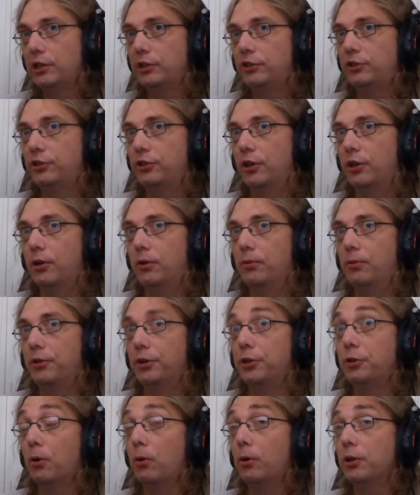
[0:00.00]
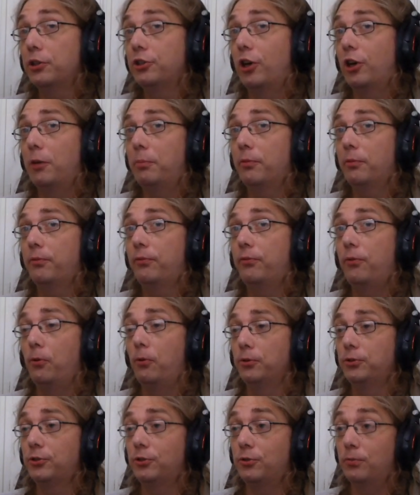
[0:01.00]
so the door on top
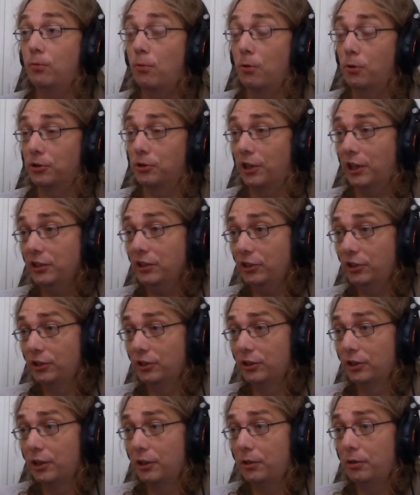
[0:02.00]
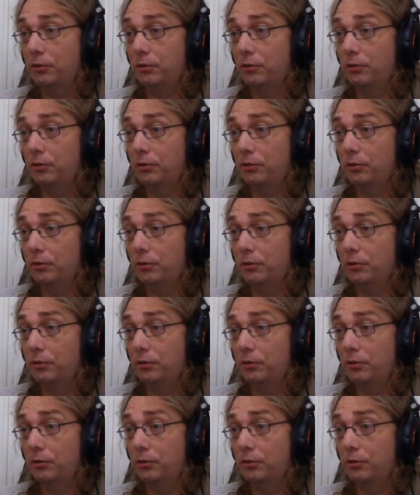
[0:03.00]
falls towards us,